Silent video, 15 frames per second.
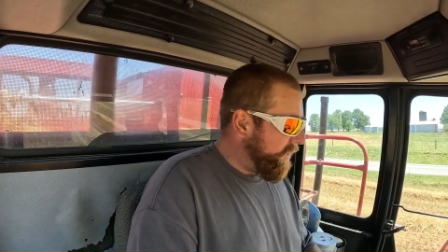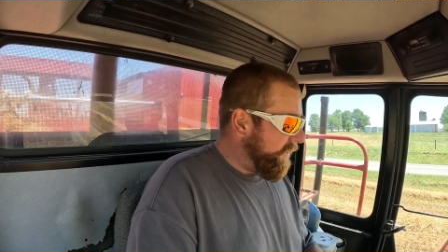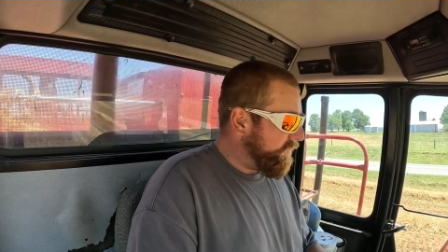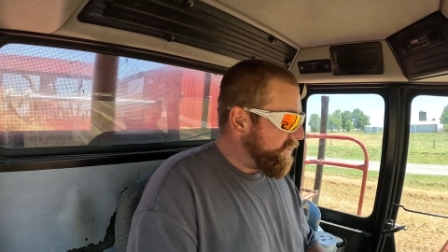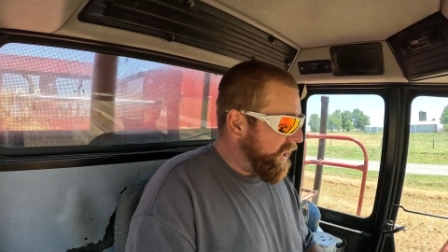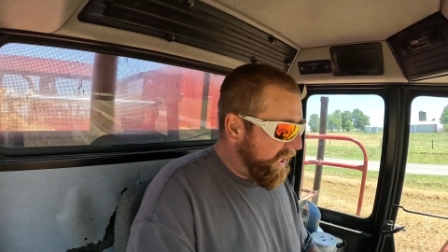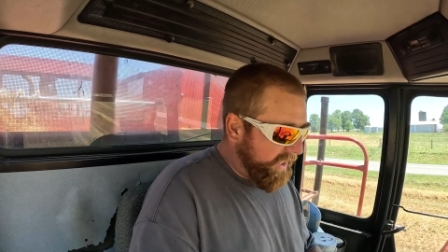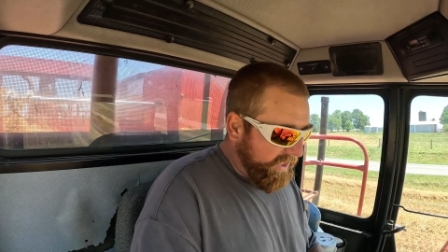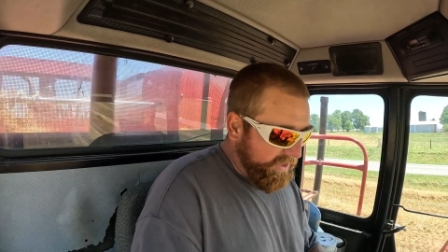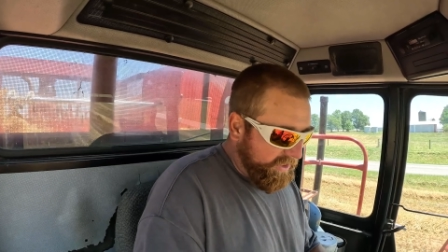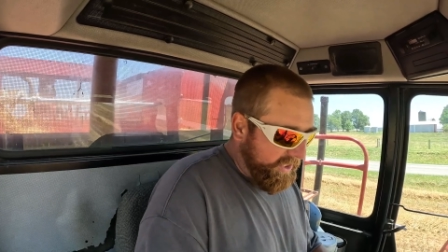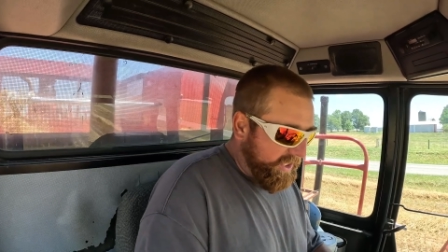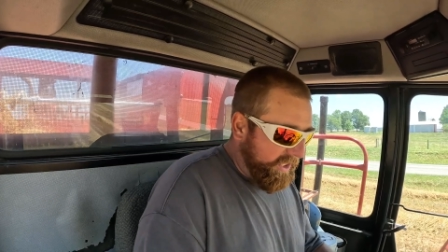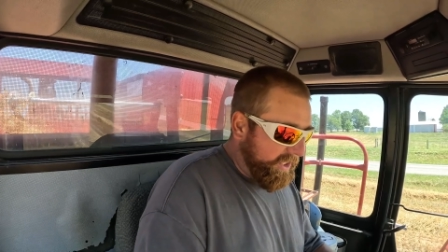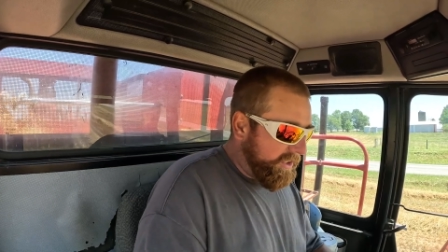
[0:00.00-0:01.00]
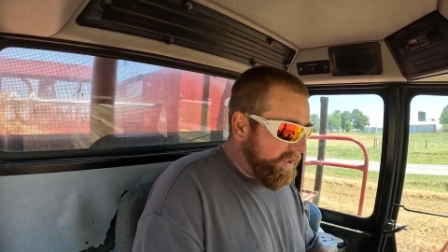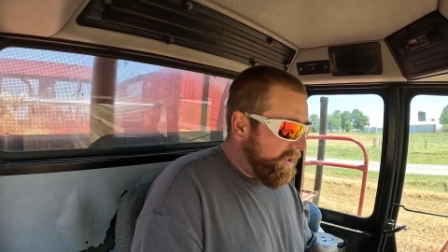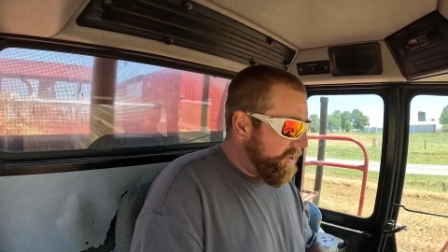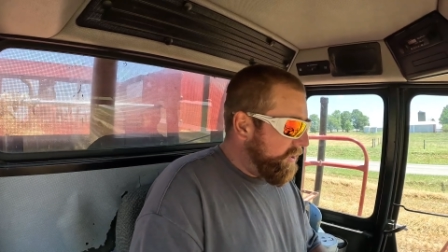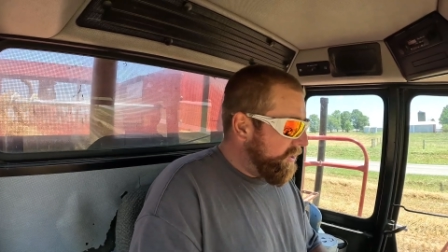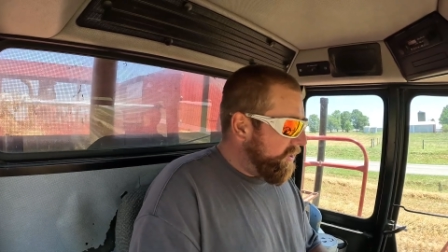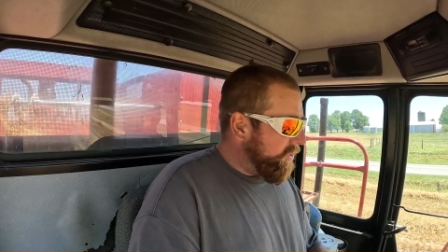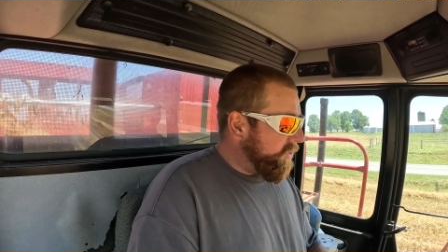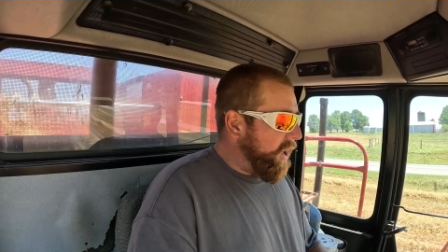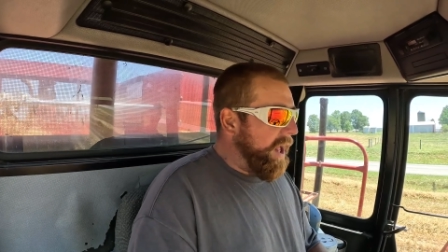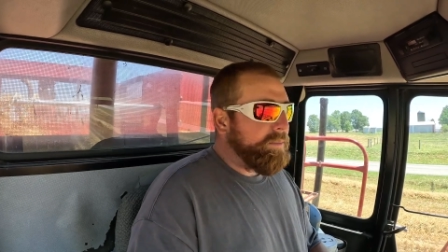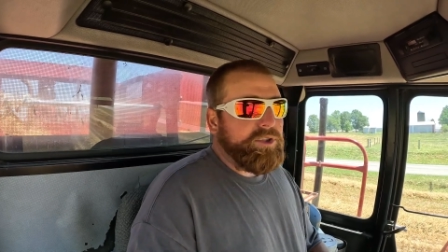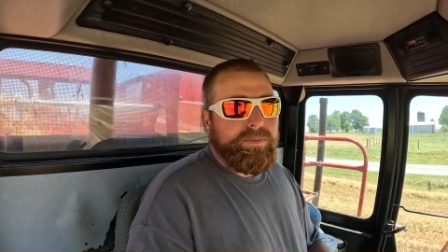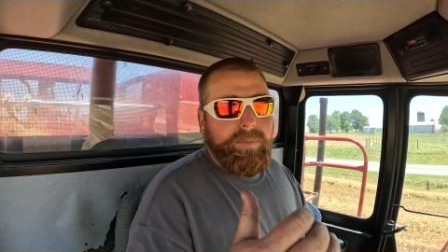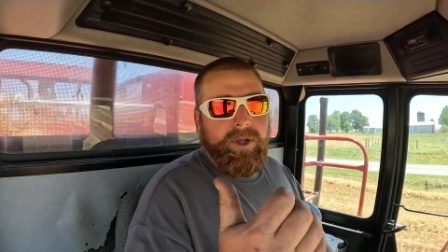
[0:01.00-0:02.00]
We've taken the
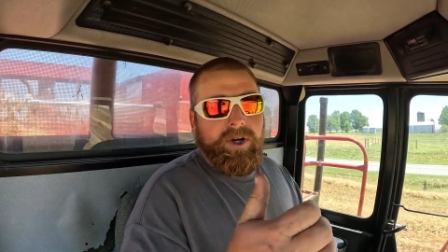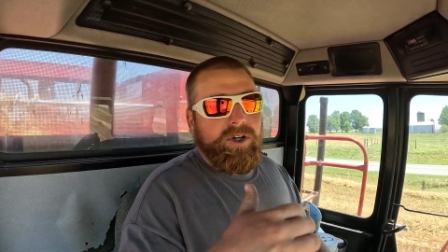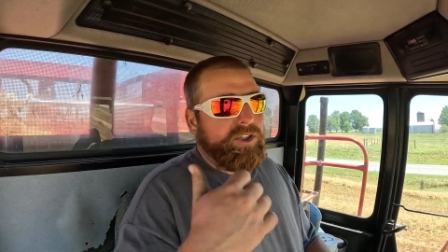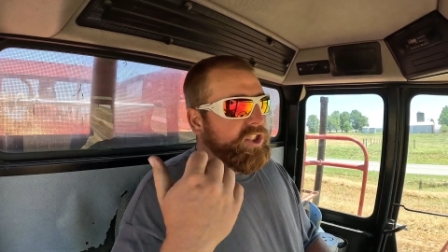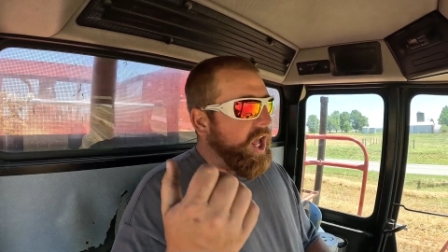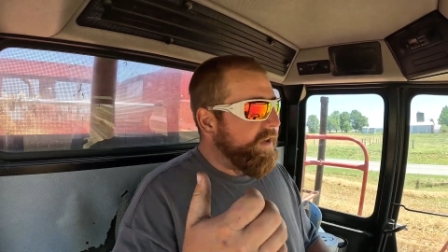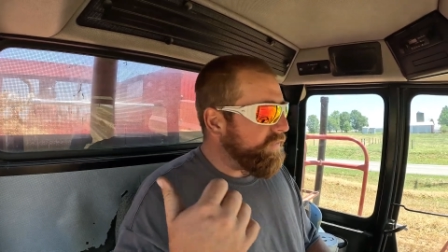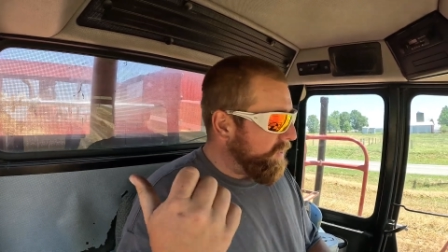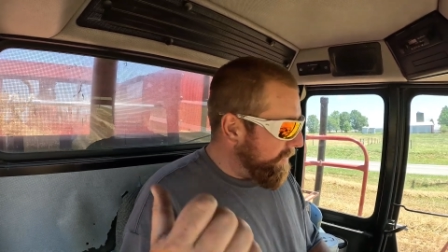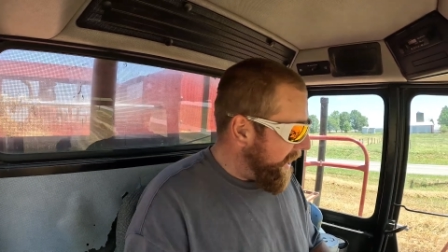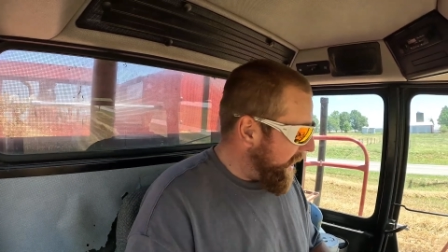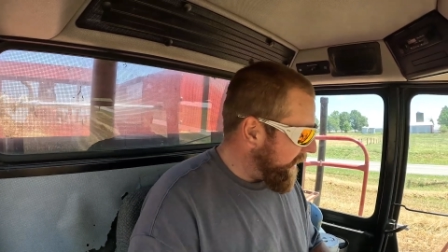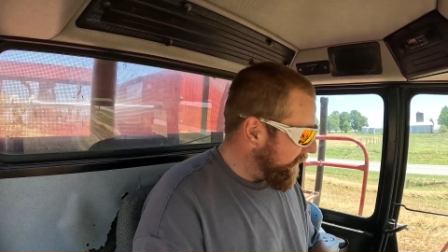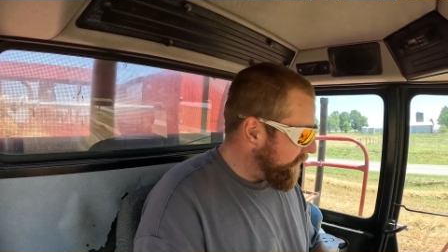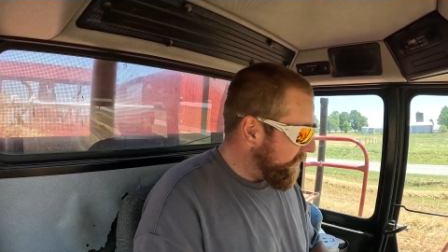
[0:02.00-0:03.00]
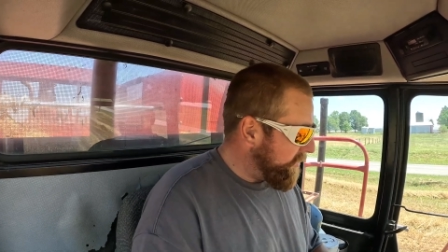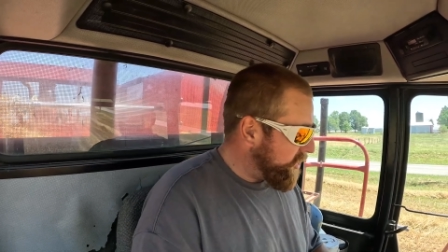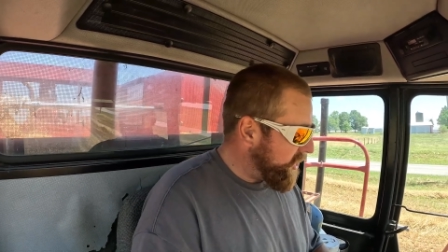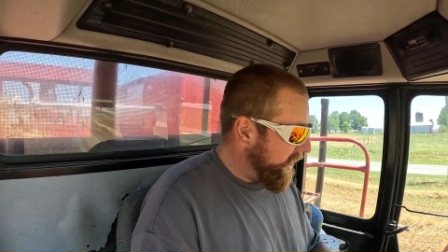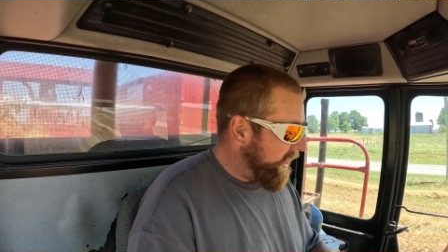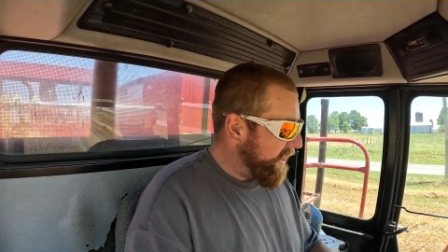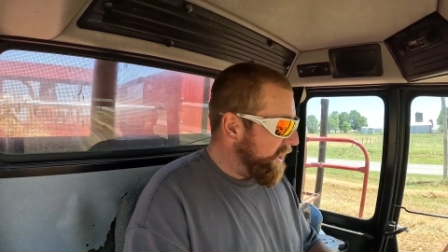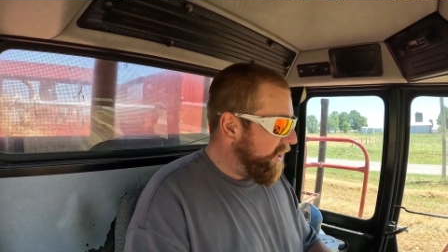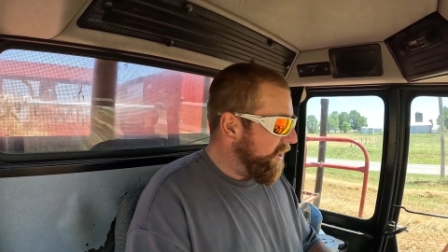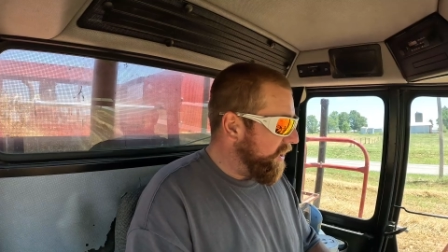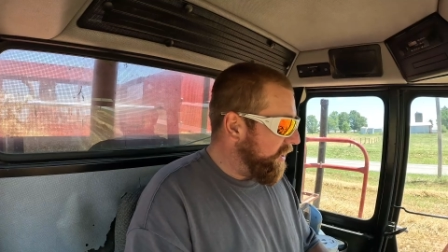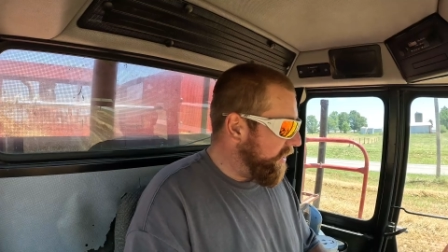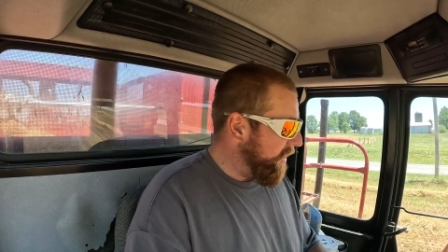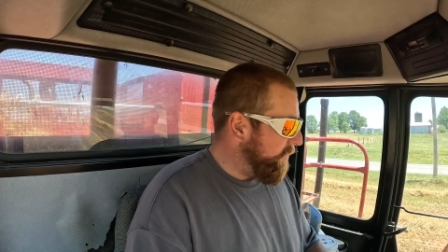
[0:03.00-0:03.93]
crop spinners off the back of the machine here,